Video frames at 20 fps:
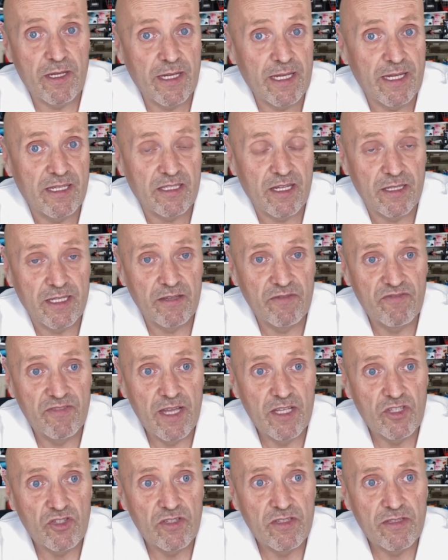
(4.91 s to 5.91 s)
is an
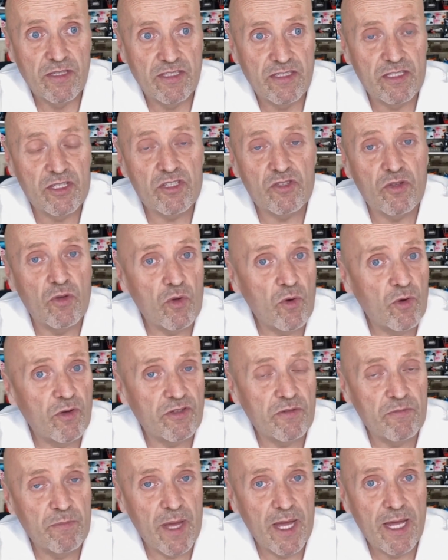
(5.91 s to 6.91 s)
infectious disease
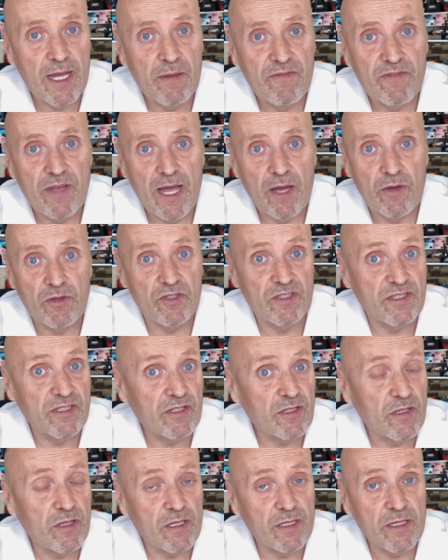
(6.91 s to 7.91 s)
caused by a
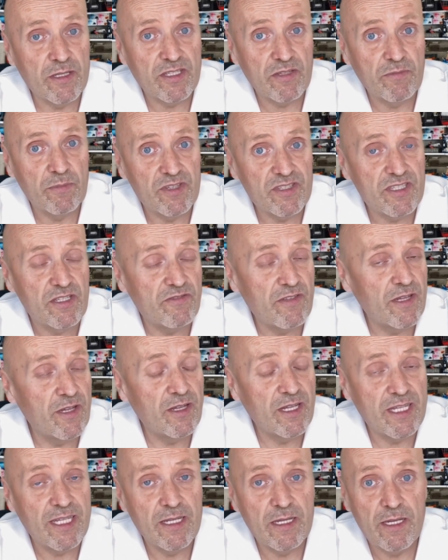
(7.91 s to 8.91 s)
virus,
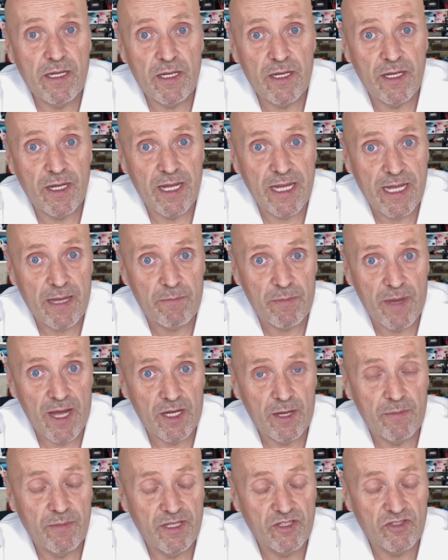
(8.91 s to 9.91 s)
specifically a
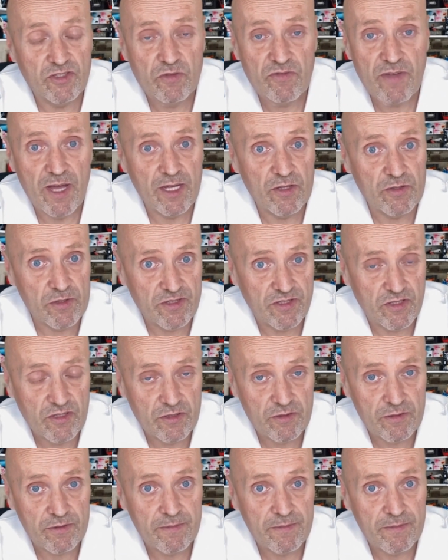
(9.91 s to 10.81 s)
paramyxovirus.